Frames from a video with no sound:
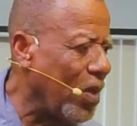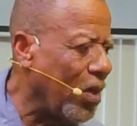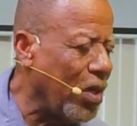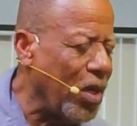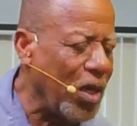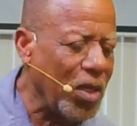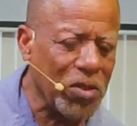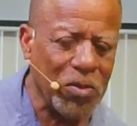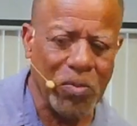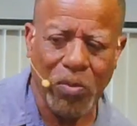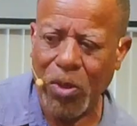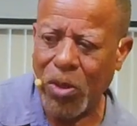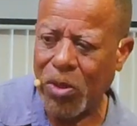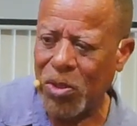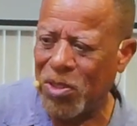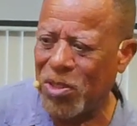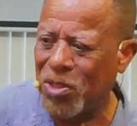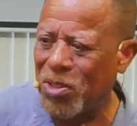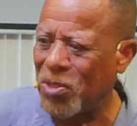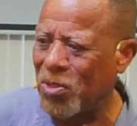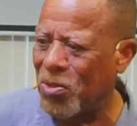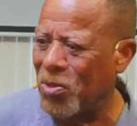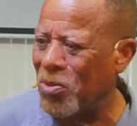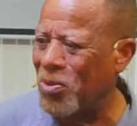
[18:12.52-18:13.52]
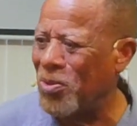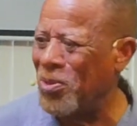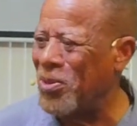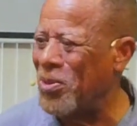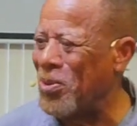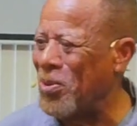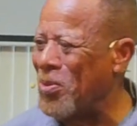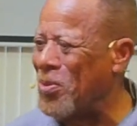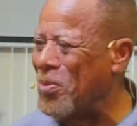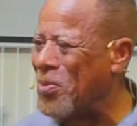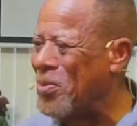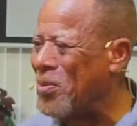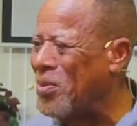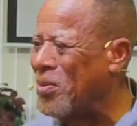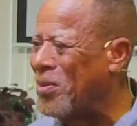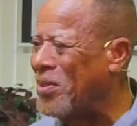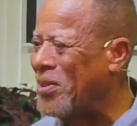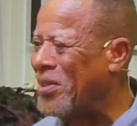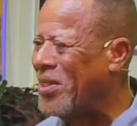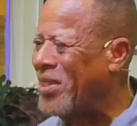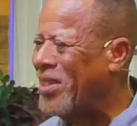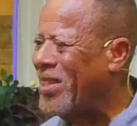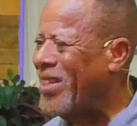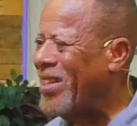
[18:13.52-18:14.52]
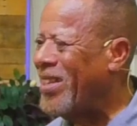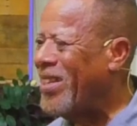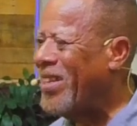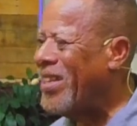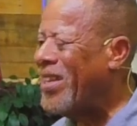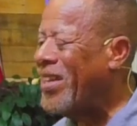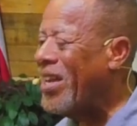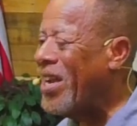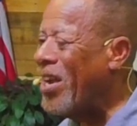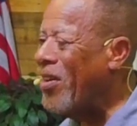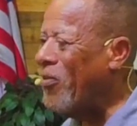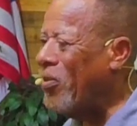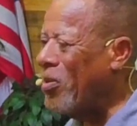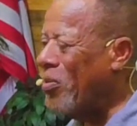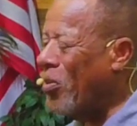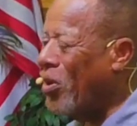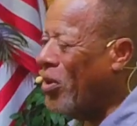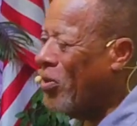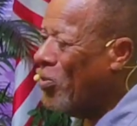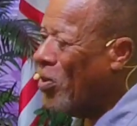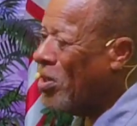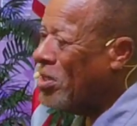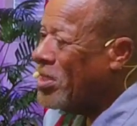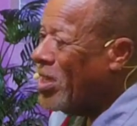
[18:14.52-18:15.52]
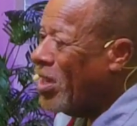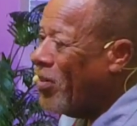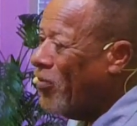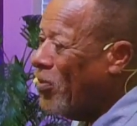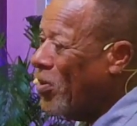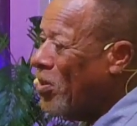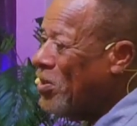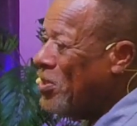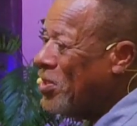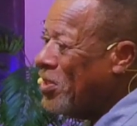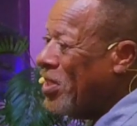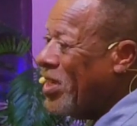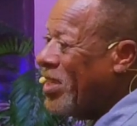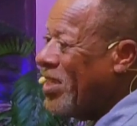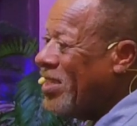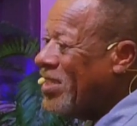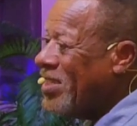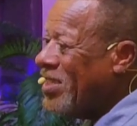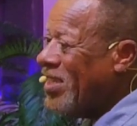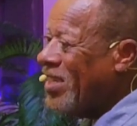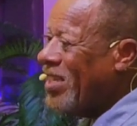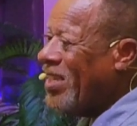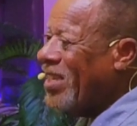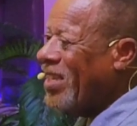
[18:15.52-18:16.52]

God's mercies are new everyone. The rest of that verse says,